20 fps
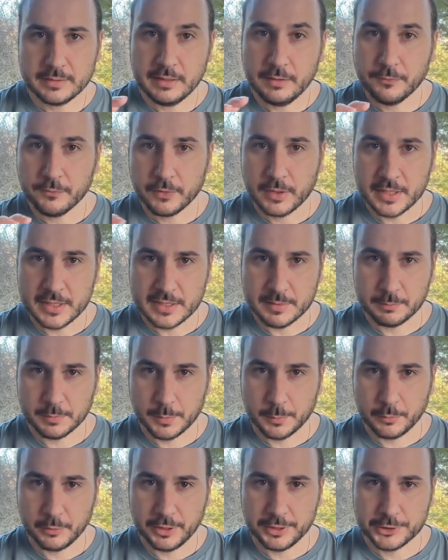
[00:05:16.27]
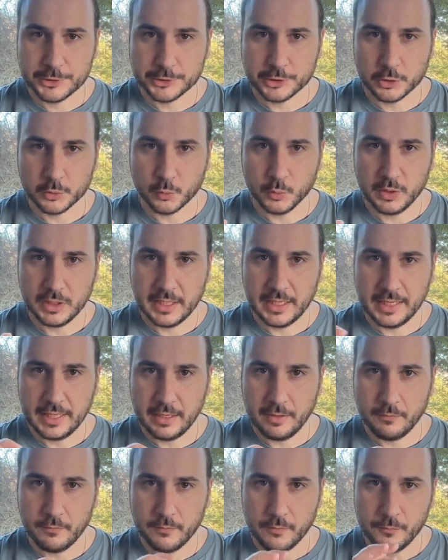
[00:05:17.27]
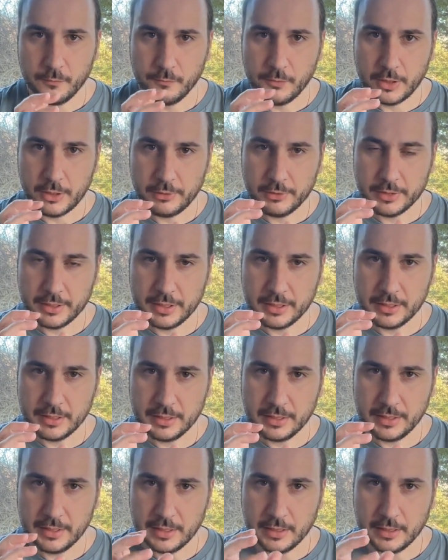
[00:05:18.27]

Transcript: difference in preparation will have very